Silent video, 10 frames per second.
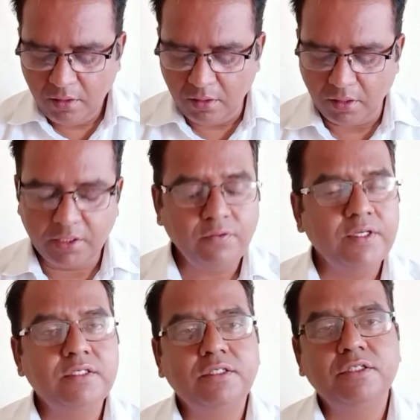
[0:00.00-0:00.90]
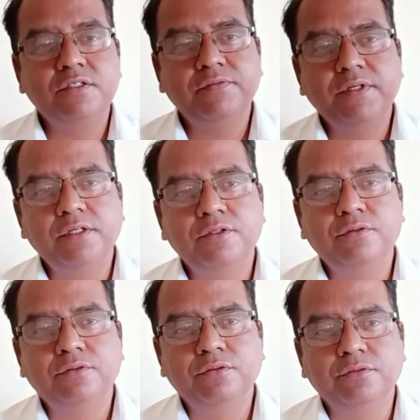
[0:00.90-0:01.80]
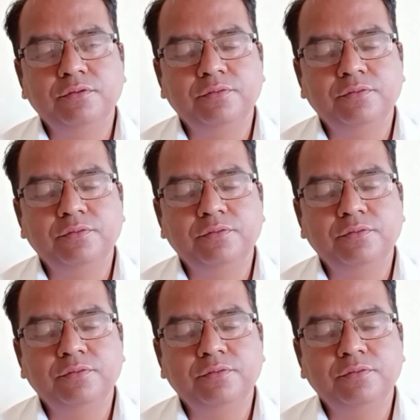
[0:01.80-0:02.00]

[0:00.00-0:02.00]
Otherwise, it is difficult to